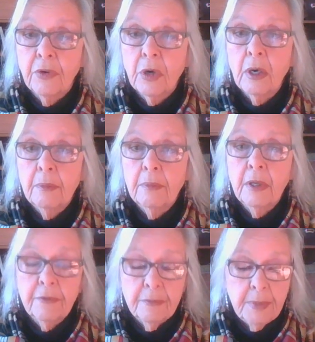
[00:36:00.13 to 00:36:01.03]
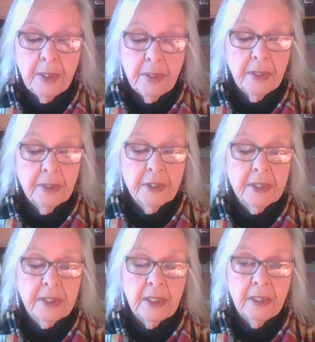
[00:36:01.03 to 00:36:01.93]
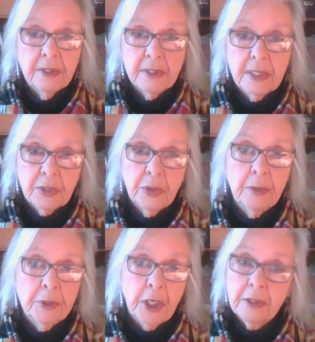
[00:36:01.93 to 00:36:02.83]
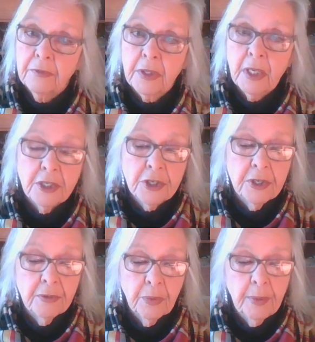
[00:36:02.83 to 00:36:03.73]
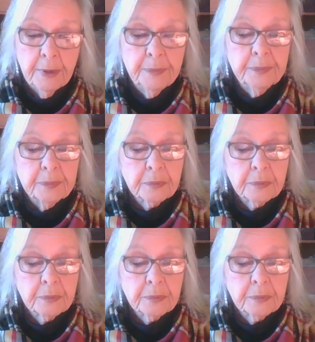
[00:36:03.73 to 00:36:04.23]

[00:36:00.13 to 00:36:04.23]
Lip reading: form of media to see the sexual objectification of women.